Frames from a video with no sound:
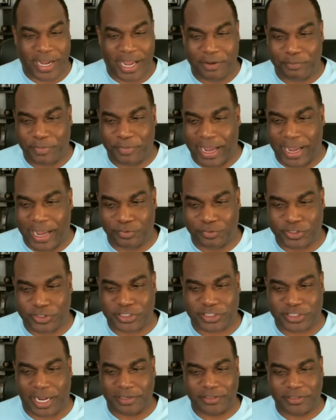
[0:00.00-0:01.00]
I
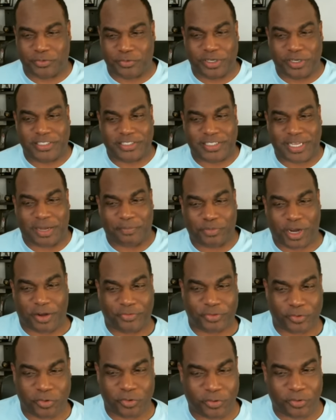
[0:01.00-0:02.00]
really stepped
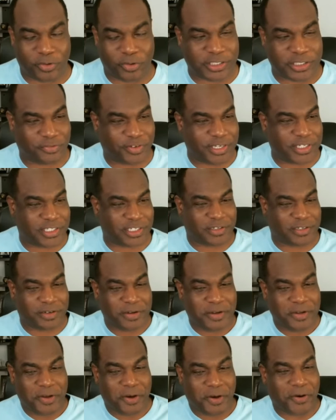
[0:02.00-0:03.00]
off the reservation.
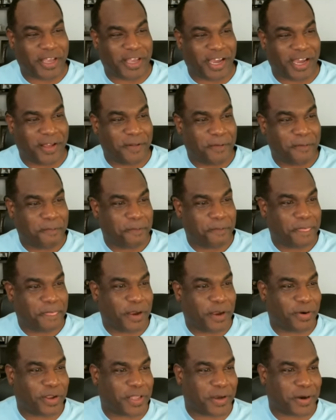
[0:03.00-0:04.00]
Okay,
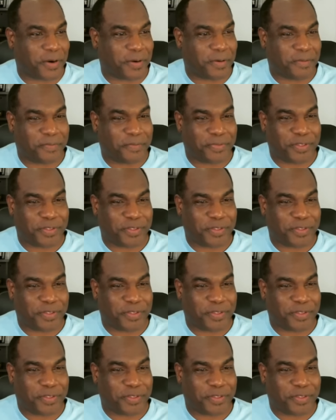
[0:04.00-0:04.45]
here we go.